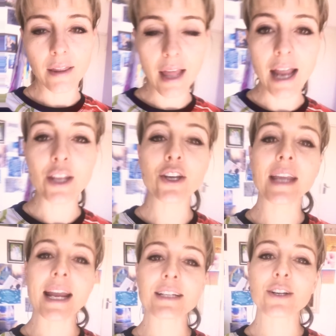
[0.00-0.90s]
and you
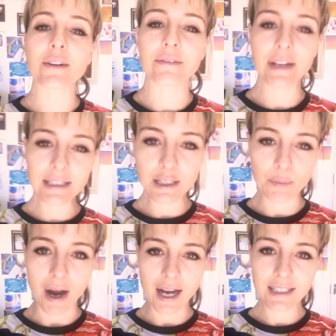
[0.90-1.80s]
get convicted
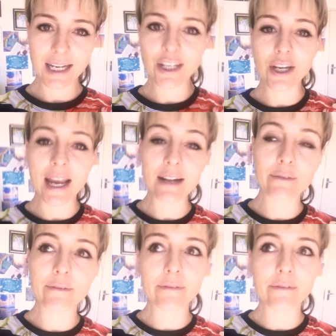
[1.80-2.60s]
by it, and you get